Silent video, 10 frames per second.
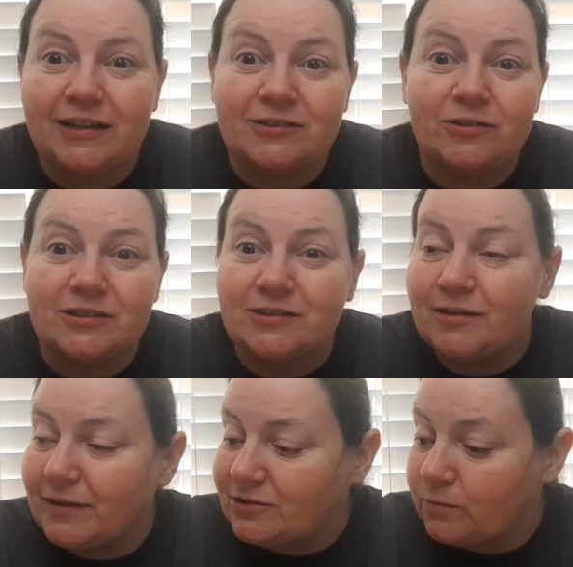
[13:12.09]
So this is going
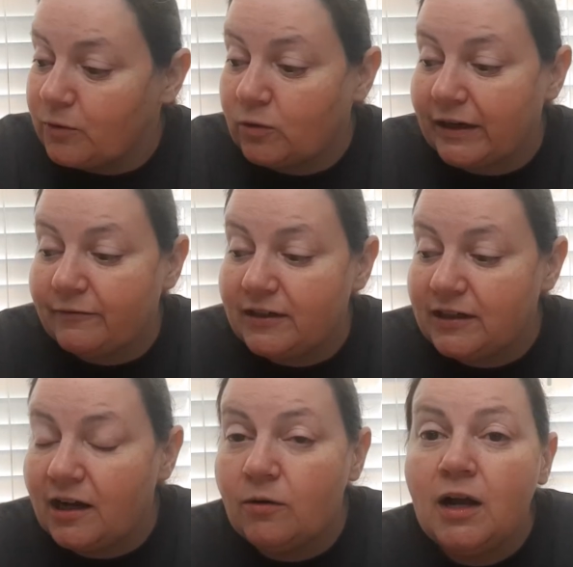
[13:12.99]
to be a super quick
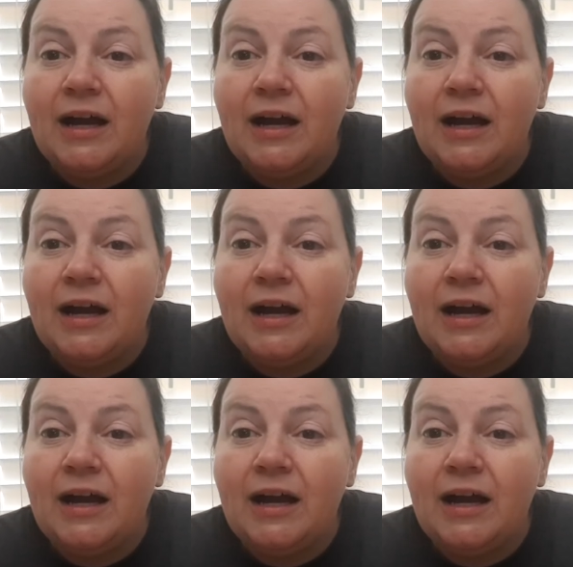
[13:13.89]
video.